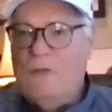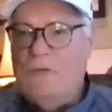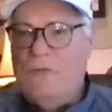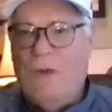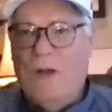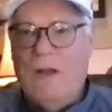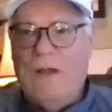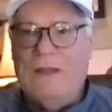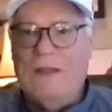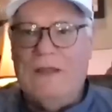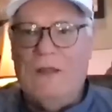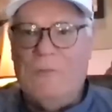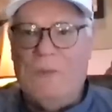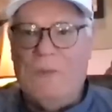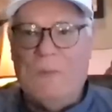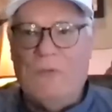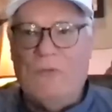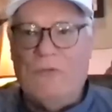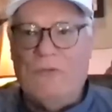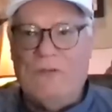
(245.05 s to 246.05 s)
trying to get
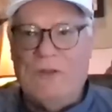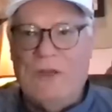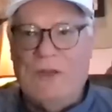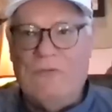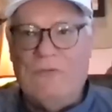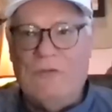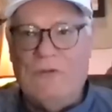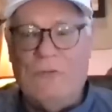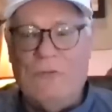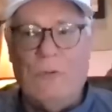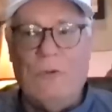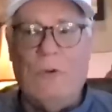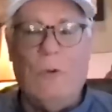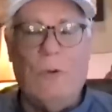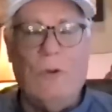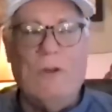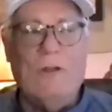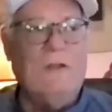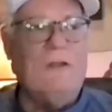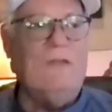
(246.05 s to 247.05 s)
people's attention to,
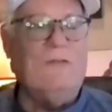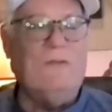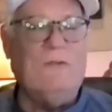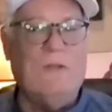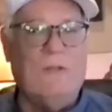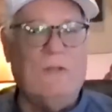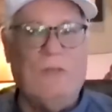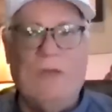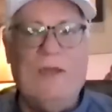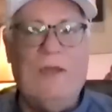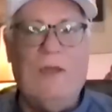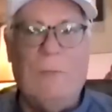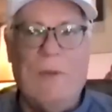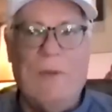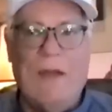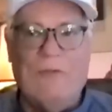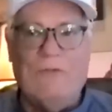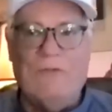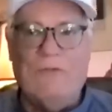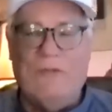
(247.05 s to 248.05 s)
or at least to think
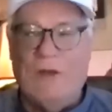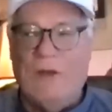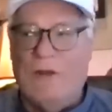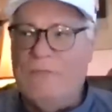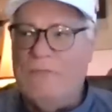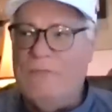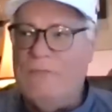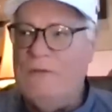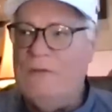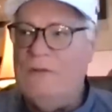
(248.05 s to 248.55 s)
about stuff,